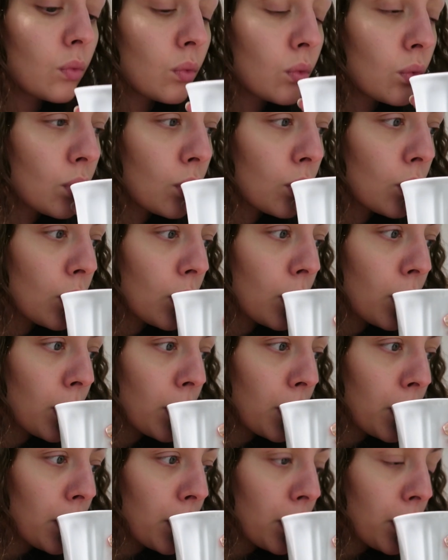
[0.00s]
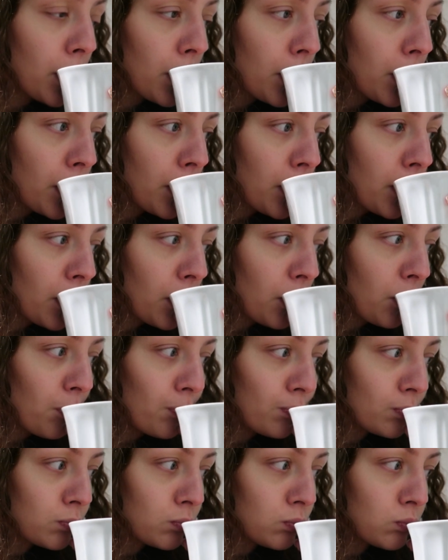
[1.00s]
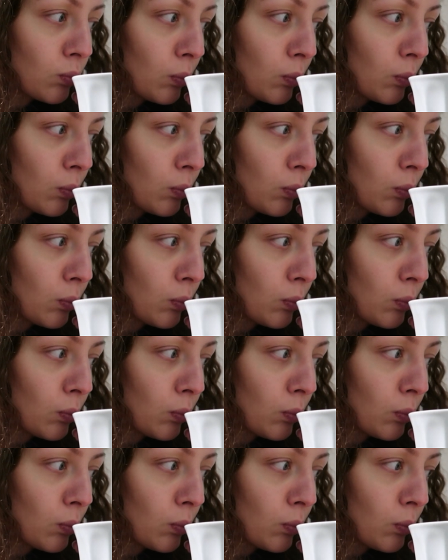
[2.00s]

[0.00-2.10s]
(silence)